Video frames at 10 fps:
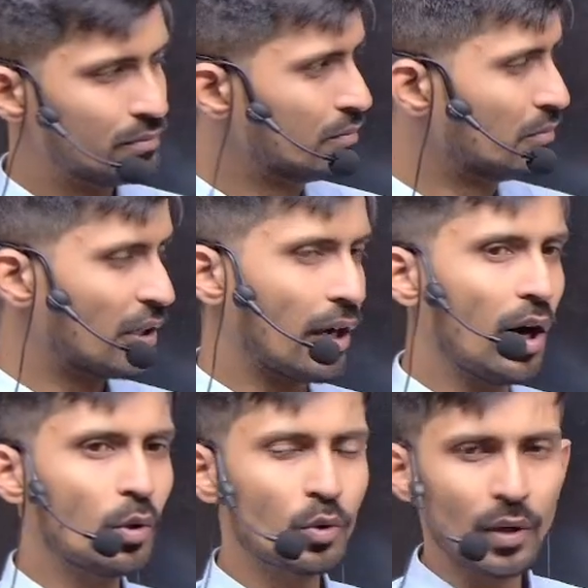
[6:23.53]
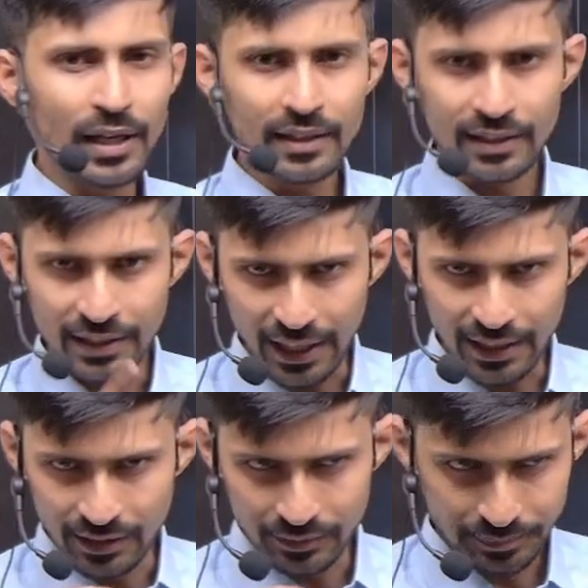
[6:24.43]
But how to write 10
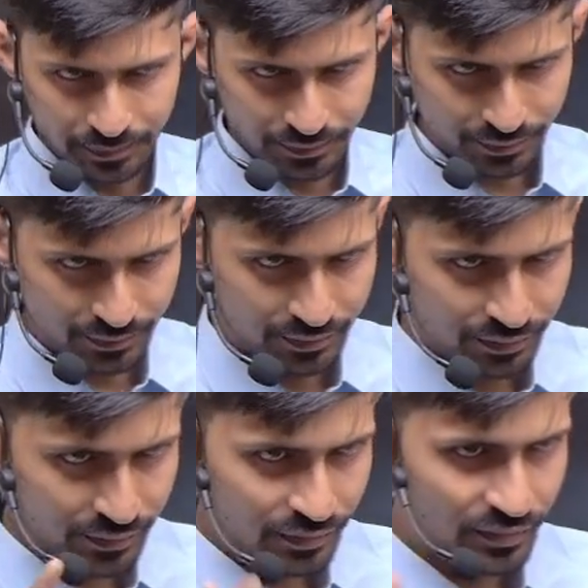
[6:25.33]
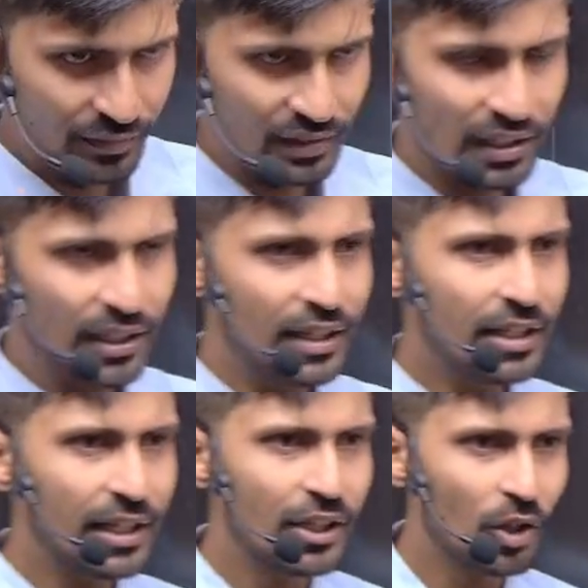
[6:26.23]
in
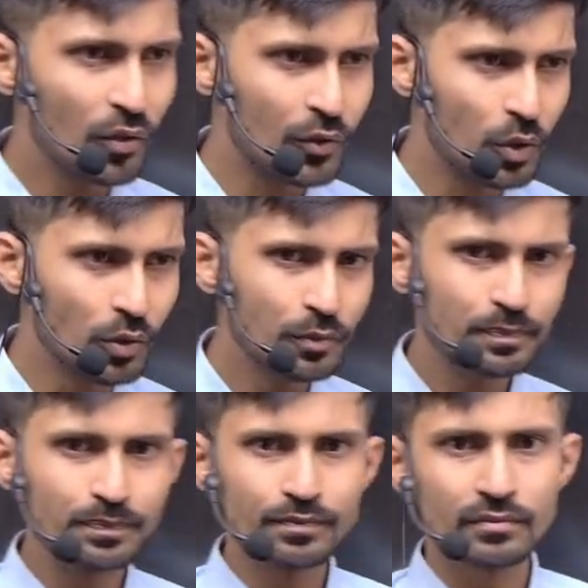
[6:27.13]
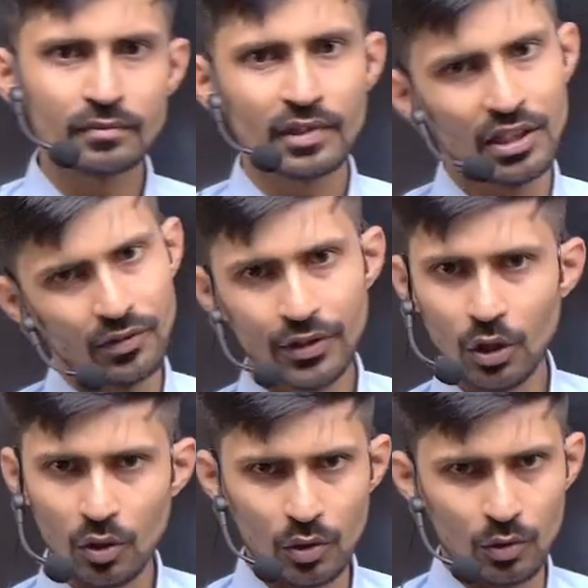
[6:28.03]
degree of 2? We
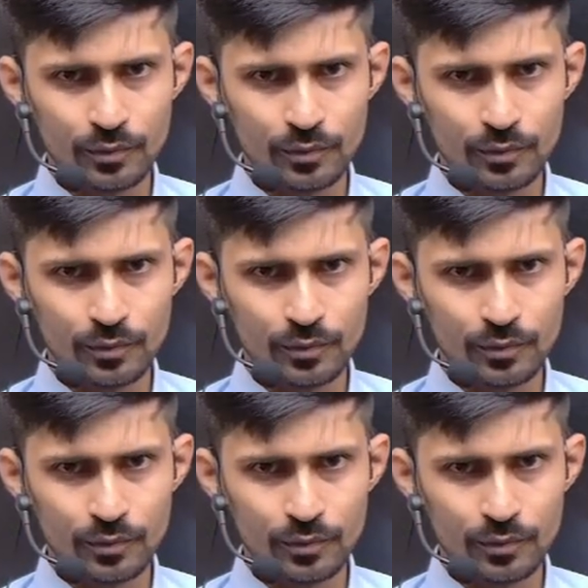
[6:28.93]
don't know.